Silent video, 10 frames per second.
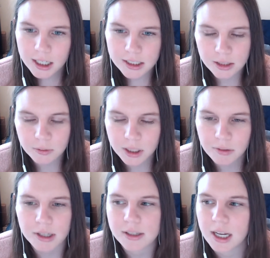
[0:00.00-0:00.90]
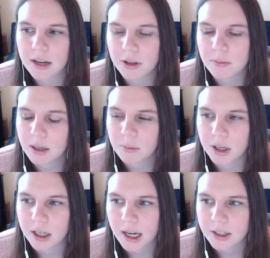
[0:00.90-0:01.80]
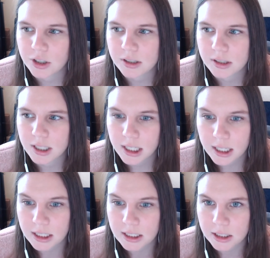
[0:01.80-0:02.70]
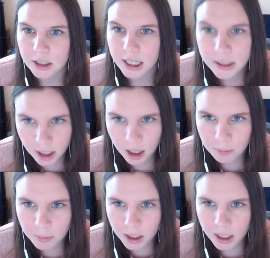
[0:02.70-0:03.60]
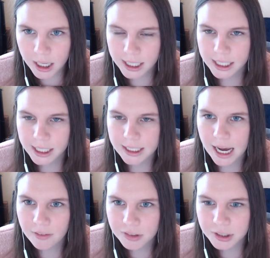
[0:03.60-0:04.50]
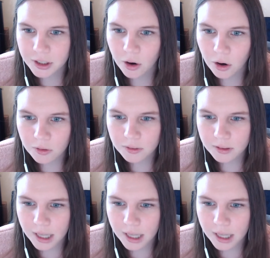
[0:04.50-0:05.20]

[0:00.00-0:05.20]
didn't really resonate with me but i just needed income mm-hmm. and after right.